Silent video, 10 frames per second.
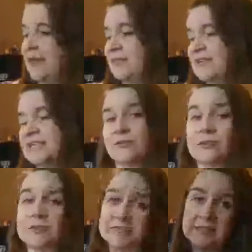Thanks
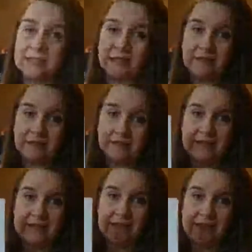for listening,
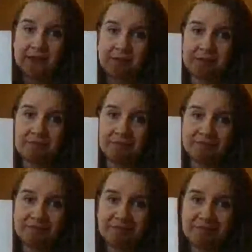I tell
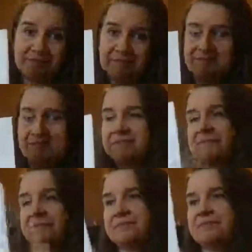
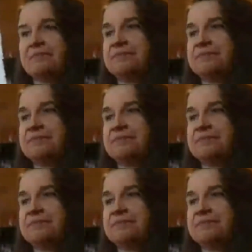him.